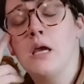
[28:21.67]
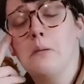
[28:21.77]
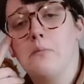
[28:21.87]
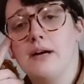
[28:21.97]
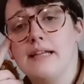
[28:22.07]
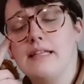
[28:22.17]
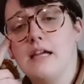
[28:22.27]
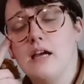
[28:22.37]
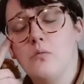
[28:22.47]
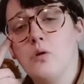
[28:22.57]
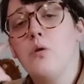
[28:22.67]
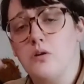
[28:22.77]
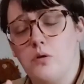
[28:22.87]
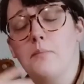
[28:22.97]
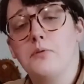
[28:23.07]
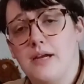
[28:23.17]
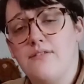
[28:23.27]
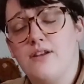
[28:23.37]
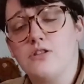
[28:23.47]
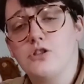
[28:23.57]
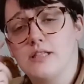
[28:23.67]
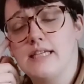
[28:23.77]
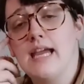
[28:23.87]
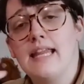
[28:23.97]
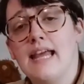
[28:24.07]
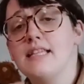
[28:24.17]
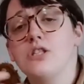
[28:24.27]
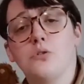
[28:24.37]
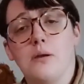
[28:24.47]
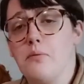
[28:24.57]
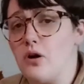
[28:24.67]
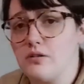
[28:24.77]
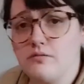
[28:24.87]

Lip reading: but we want to upgrade eventually. And that's the great part.